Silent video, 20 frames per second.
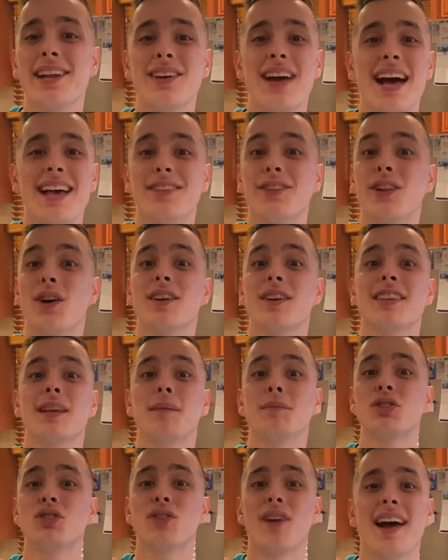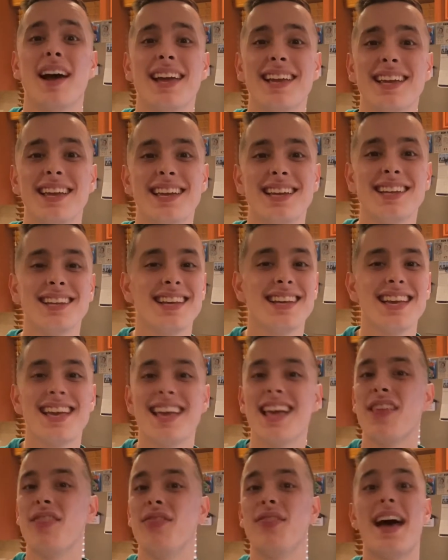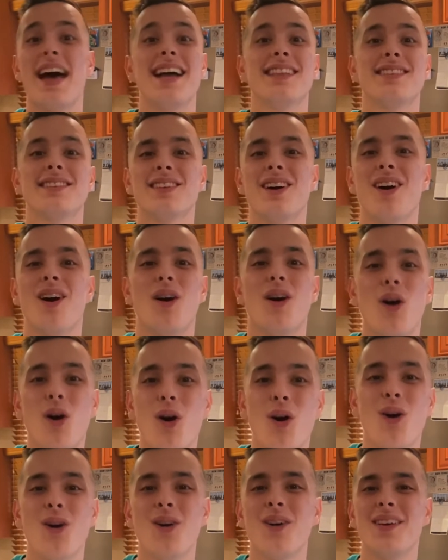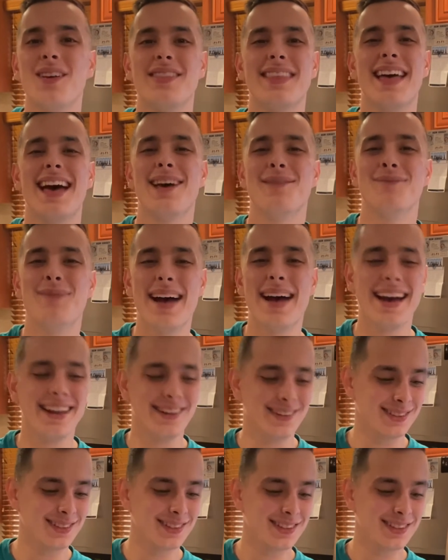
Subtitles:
As long as I'm trying it, that's all that matters.